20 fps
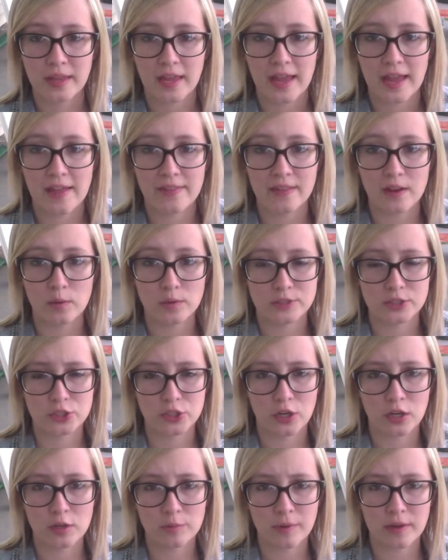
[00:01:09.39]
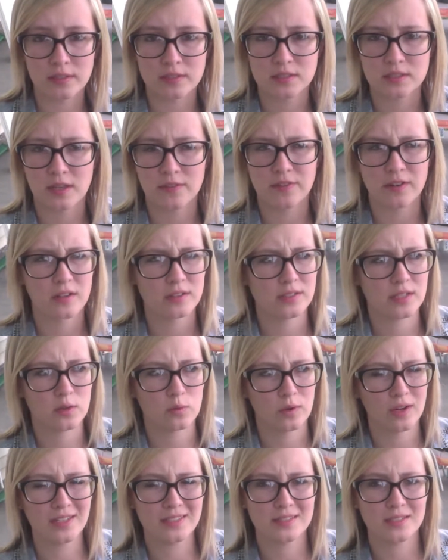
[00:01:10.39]
and there was a dog bed and stuff and I was like,
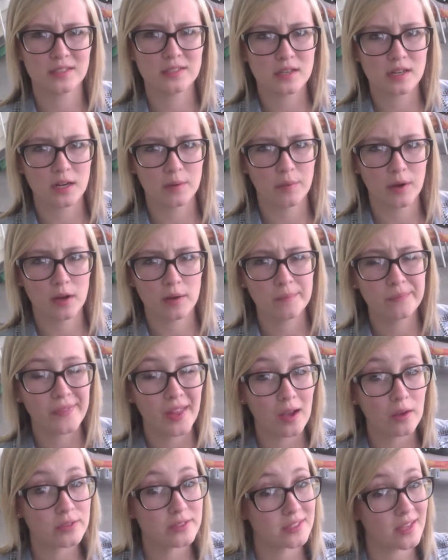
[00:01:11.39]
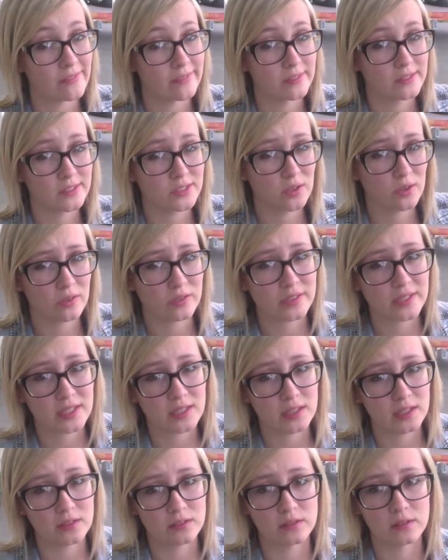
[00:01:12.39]
why is this in here, mom? I was seven, so I was
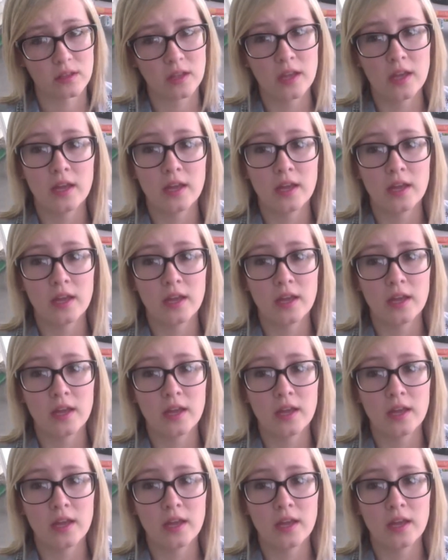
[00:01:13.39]
like little.